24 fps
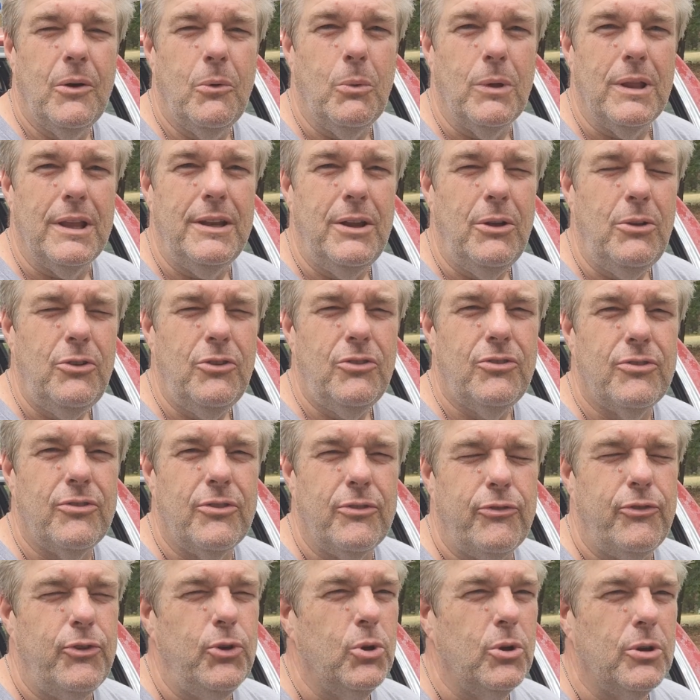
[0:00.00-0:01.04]
Well, I noticed
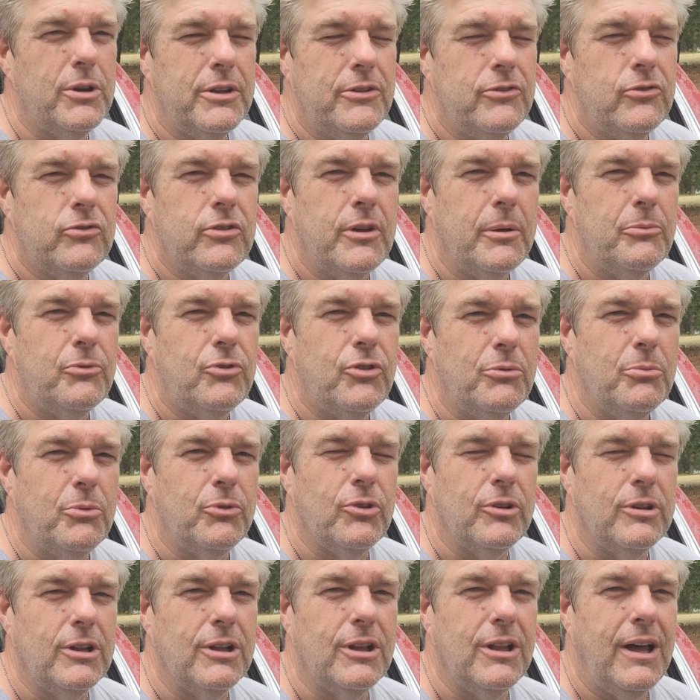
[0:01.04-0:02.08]
the fuel consumption was
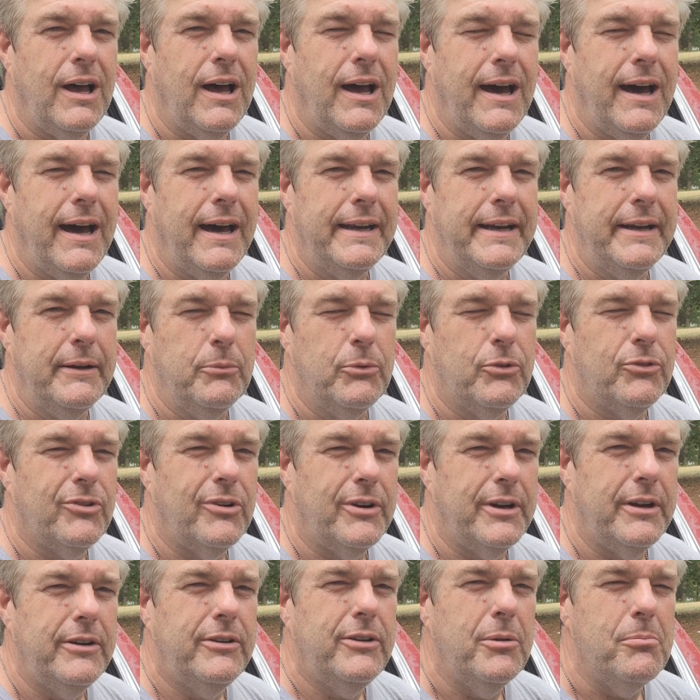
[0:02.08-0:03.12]
a little odd and it was
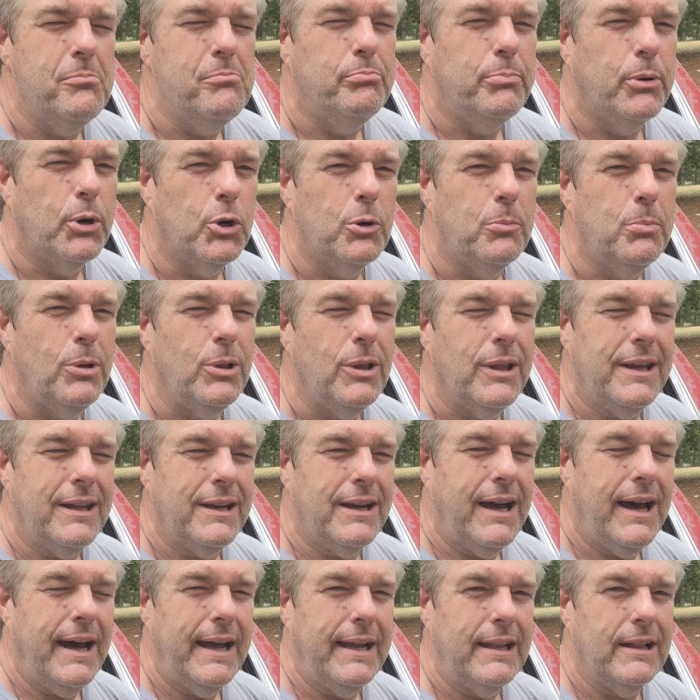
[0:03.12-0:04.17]
starting to burble at
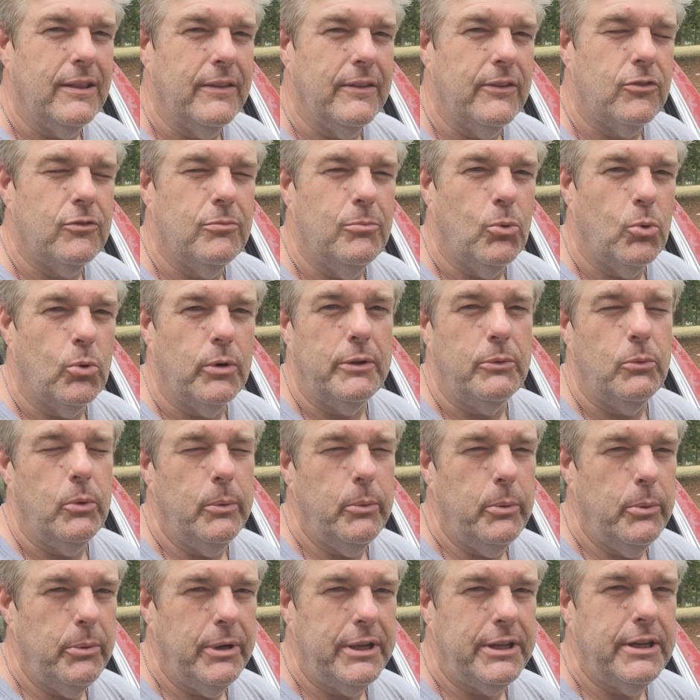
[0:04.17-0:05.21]
idle this morning
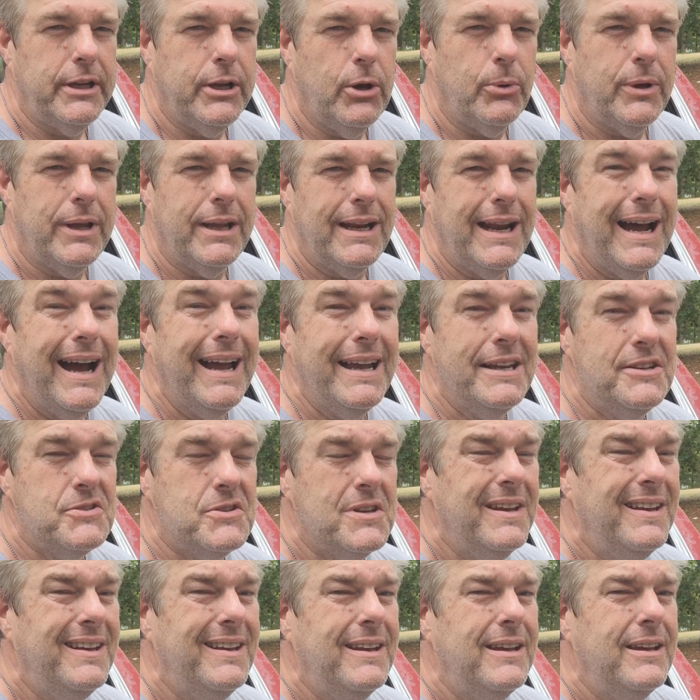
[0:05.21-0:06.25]
when we went to go get
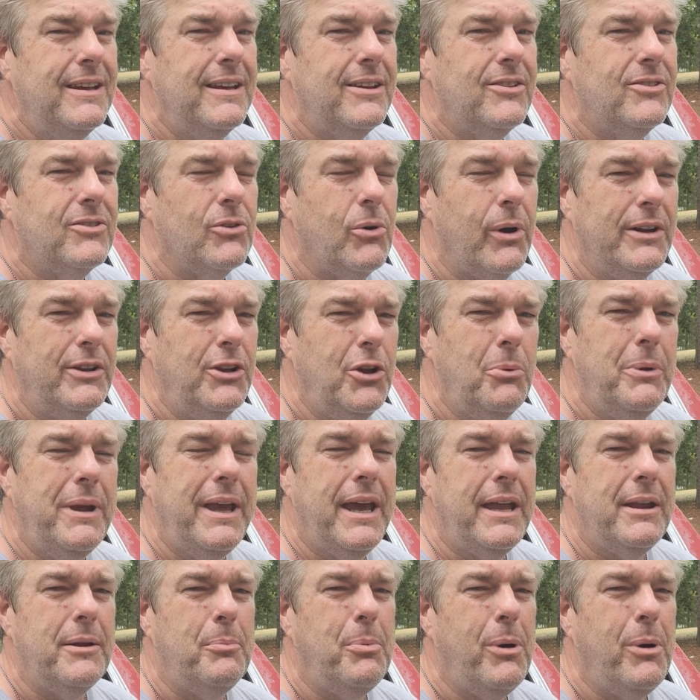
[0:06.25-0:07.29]
ice. So I knew we
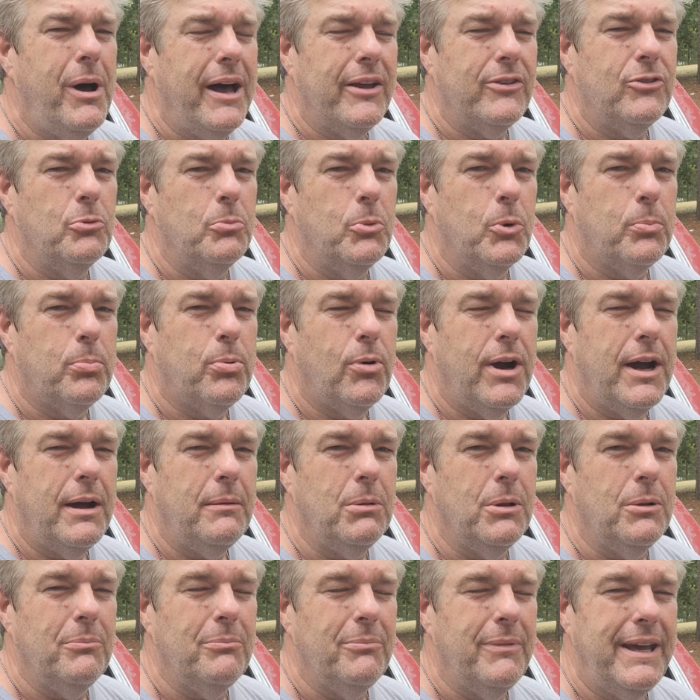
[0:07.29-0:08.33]
had a possible
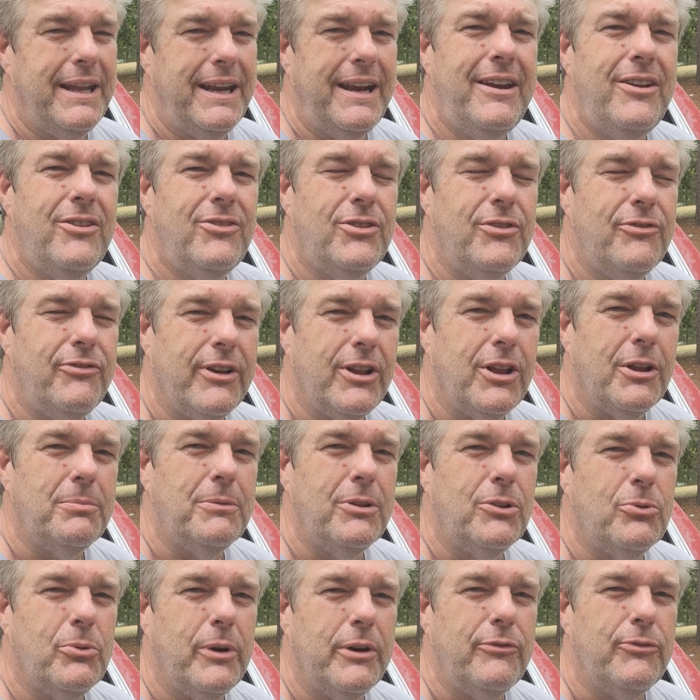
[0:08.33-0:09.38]
problem, and it has developed
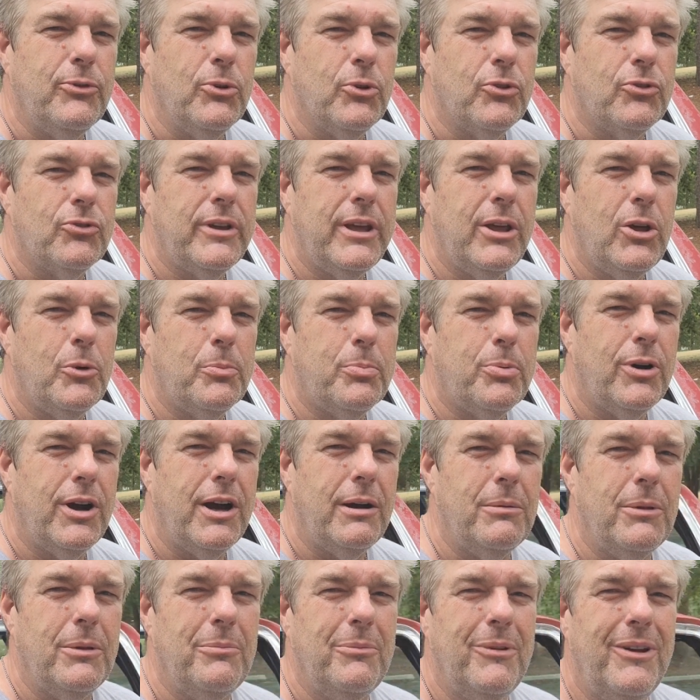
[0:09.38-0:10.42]
into a full-scale
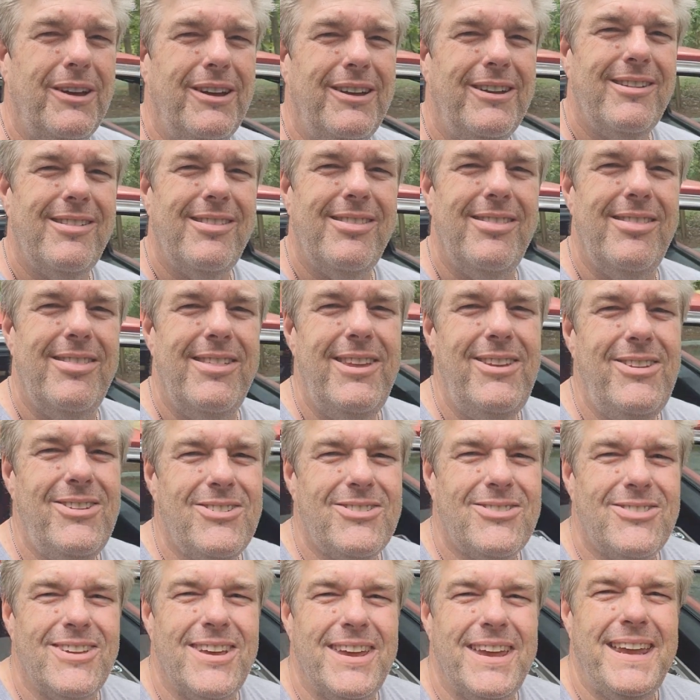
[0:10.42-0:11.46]
problem.
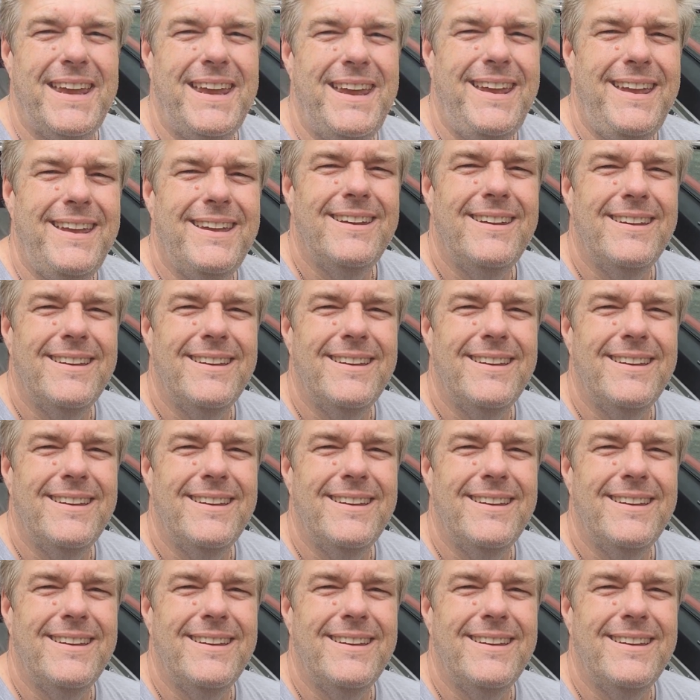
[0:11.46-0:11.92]
This thing